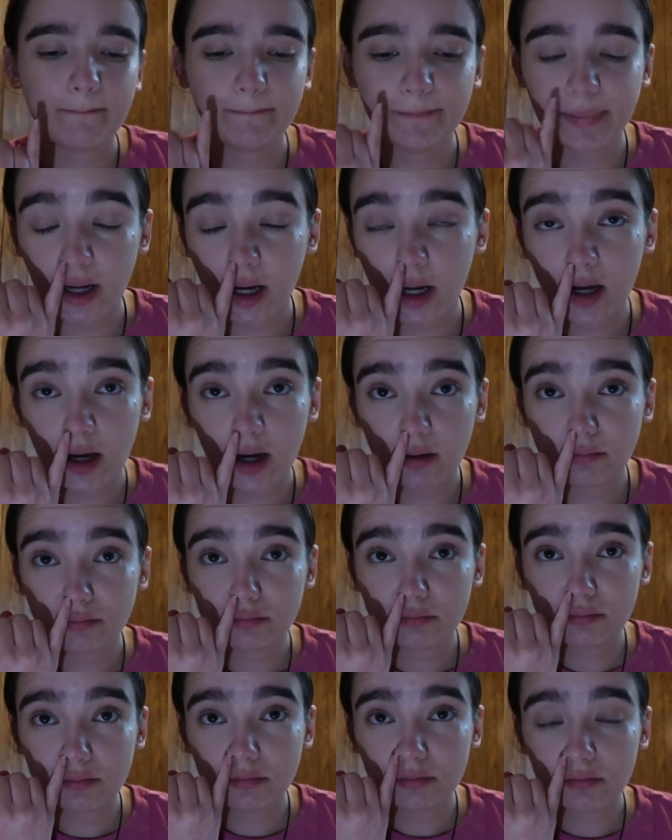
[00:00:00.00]
But
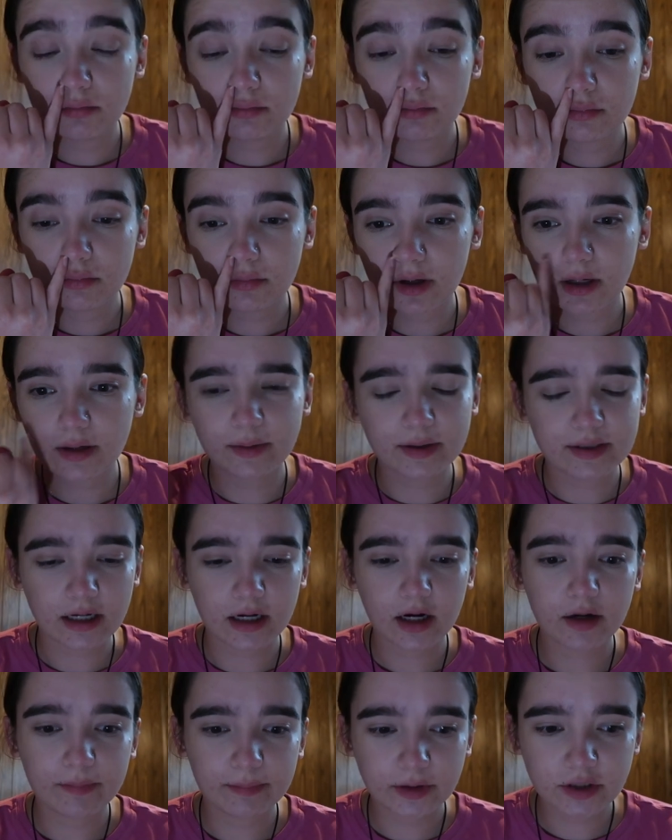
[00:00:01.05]
anyways, I
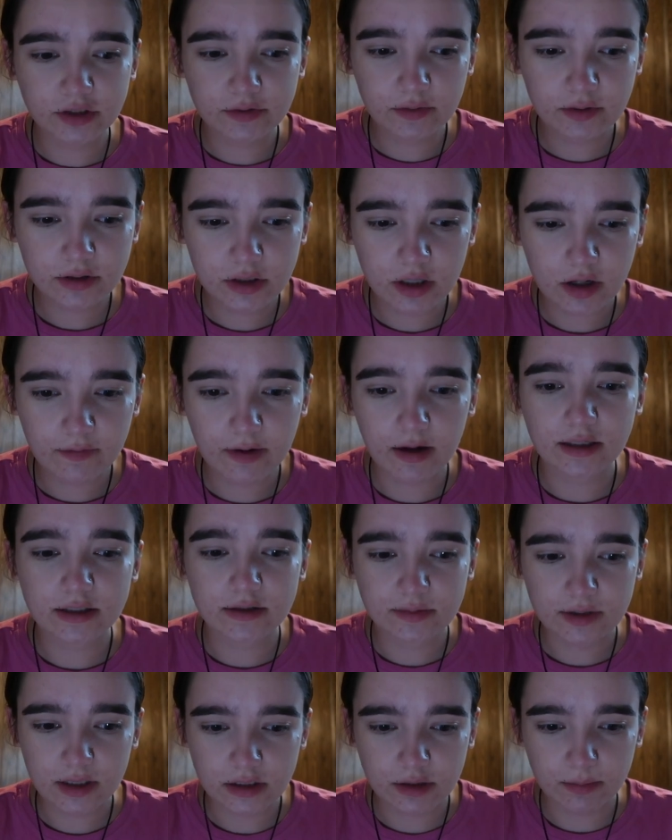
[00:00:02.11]
got a bunch of other stuff. I got
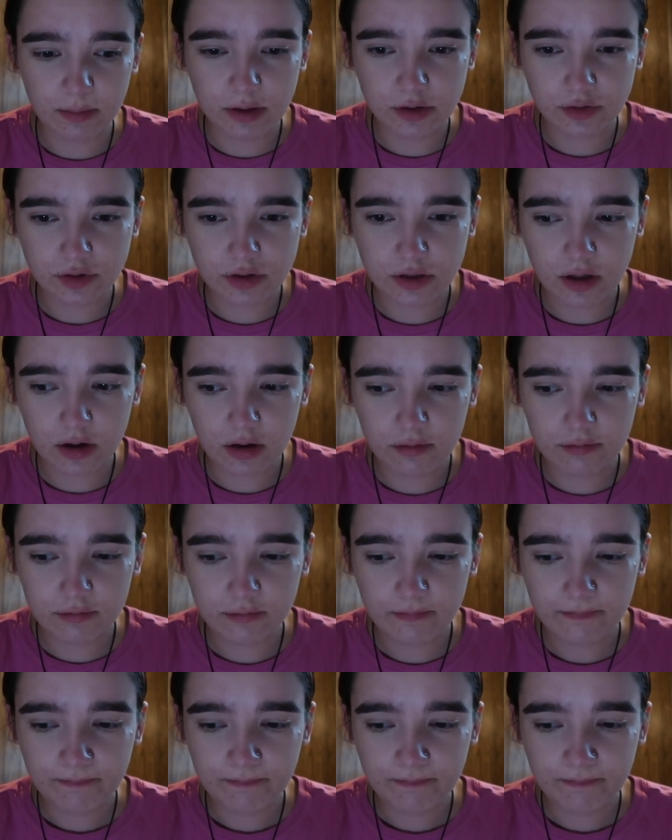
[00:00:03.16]
some sentimental stuff.